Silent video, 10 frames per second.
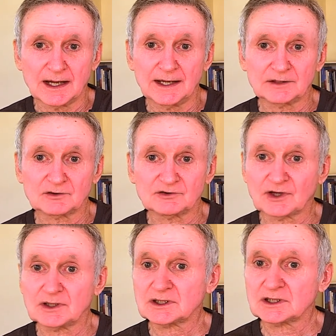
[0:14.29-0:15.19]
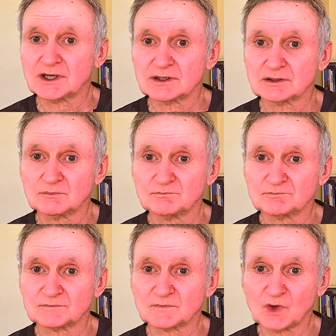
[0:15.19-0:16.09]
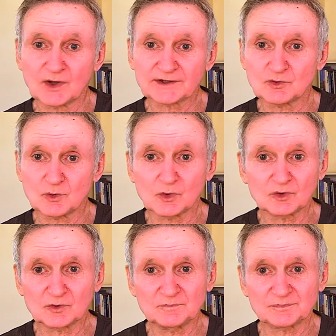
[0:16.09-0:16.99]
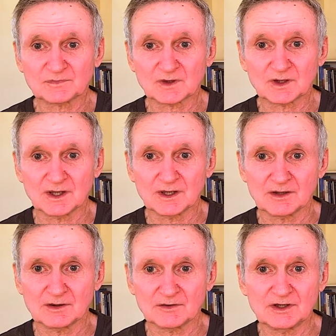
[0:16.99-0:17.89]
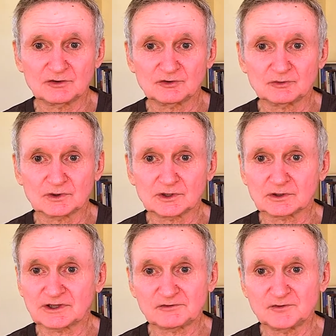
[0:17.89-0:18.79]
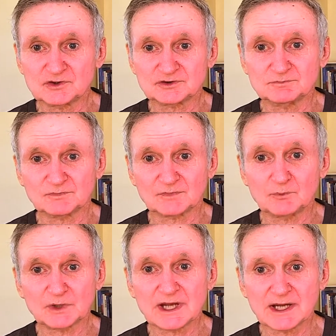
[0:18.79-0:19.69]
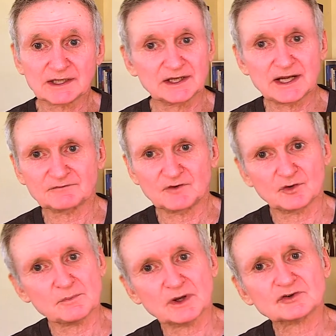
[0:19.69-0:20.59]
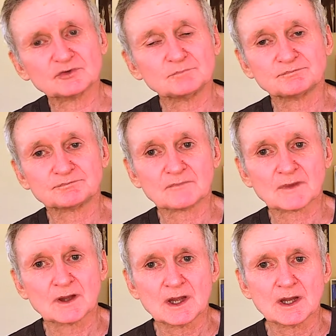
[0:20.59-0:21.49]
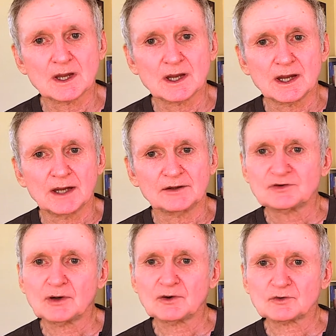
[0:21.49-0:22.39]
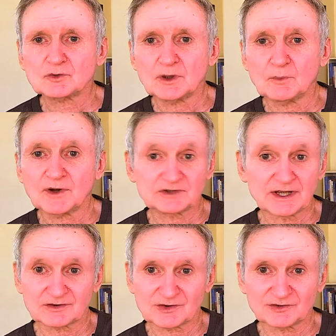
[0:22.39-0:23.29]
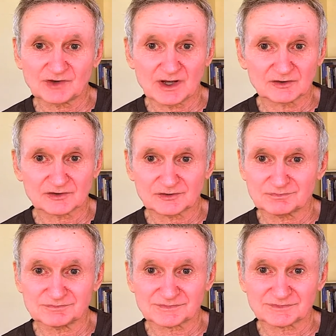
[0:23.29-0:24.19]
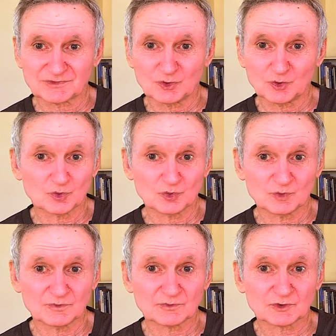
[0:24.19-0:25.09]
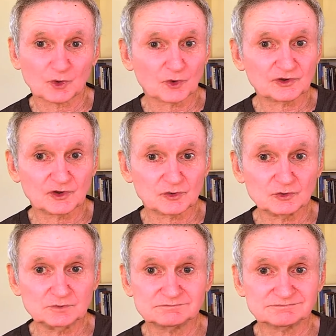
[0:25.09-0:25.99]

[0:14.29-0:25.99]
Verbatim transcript: And uh, like you all, things are a little different and we can't get out very much. So I thought I might take this chance to talk to you